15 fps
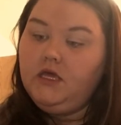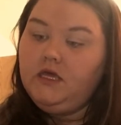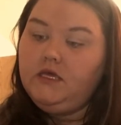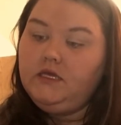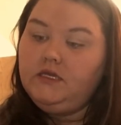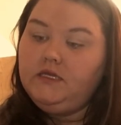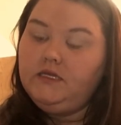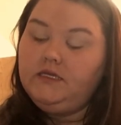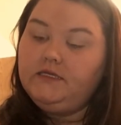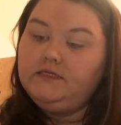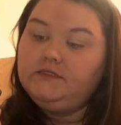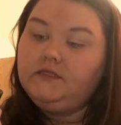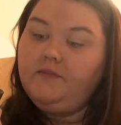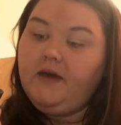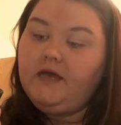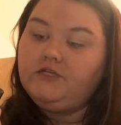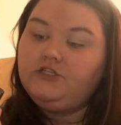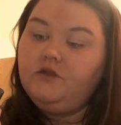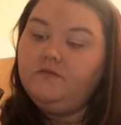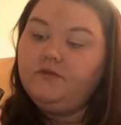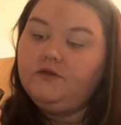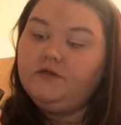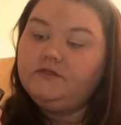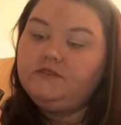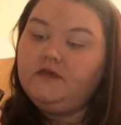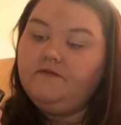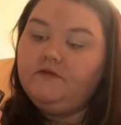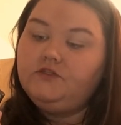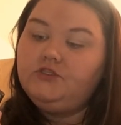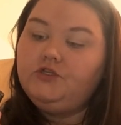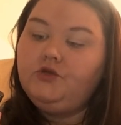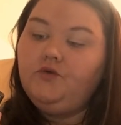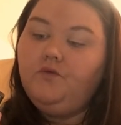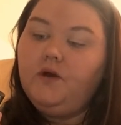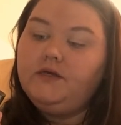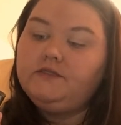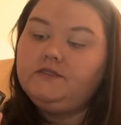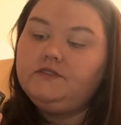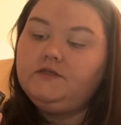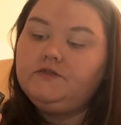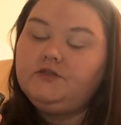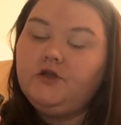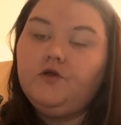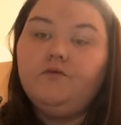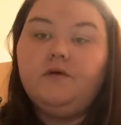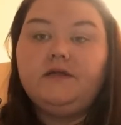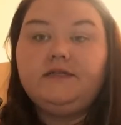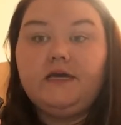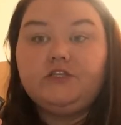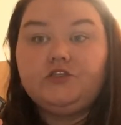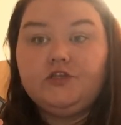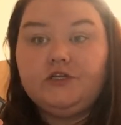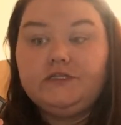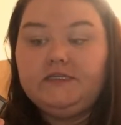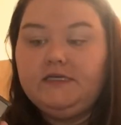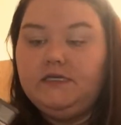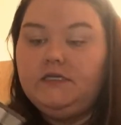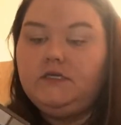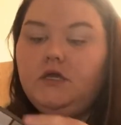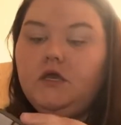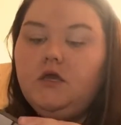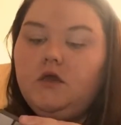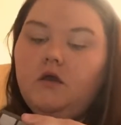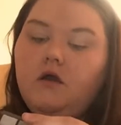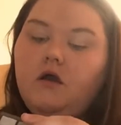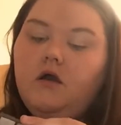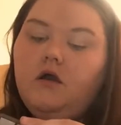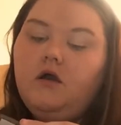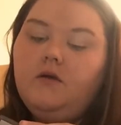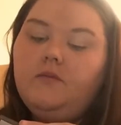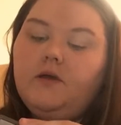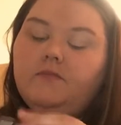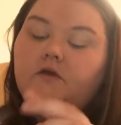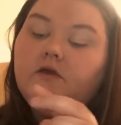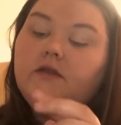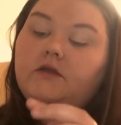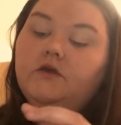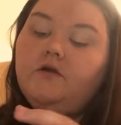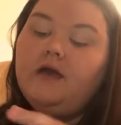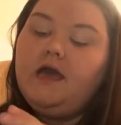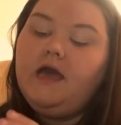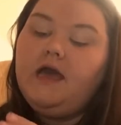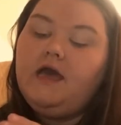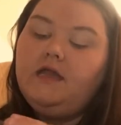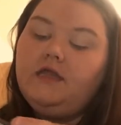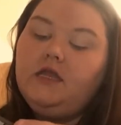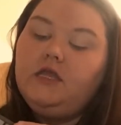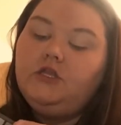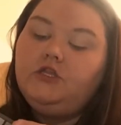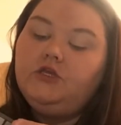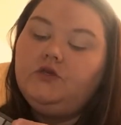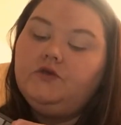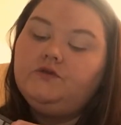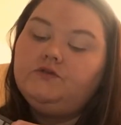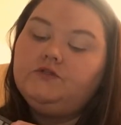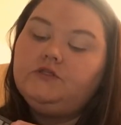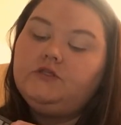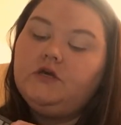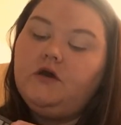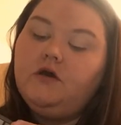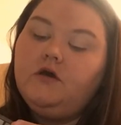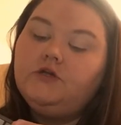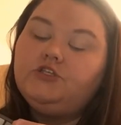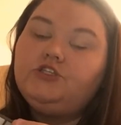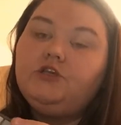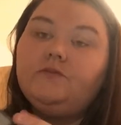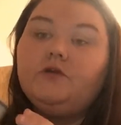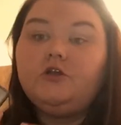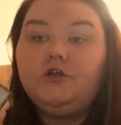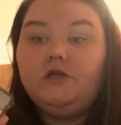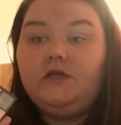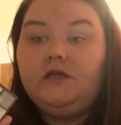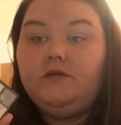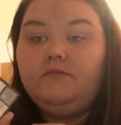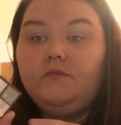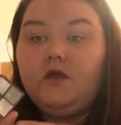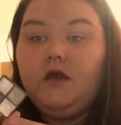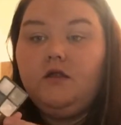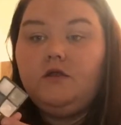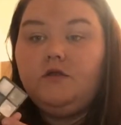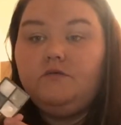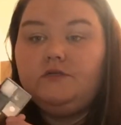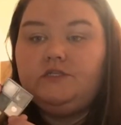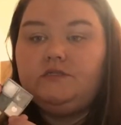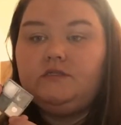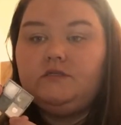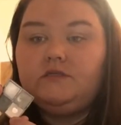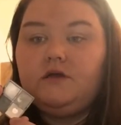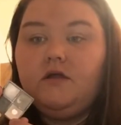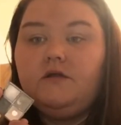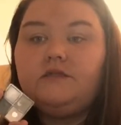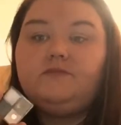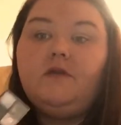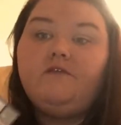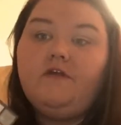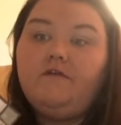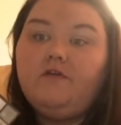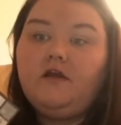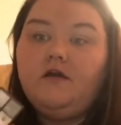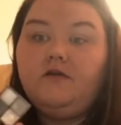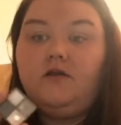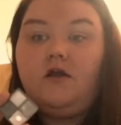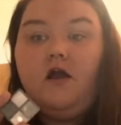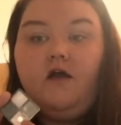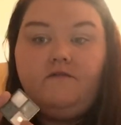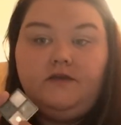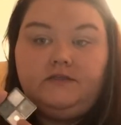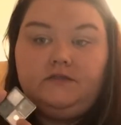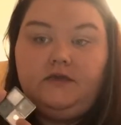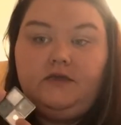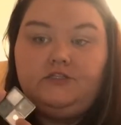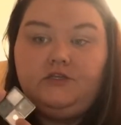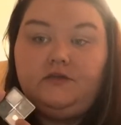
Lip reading: It is the batch number 721001-13. I'm going to go ahead and use the Shimmer Cream color, which is this color. It's my favorite color, obviously, as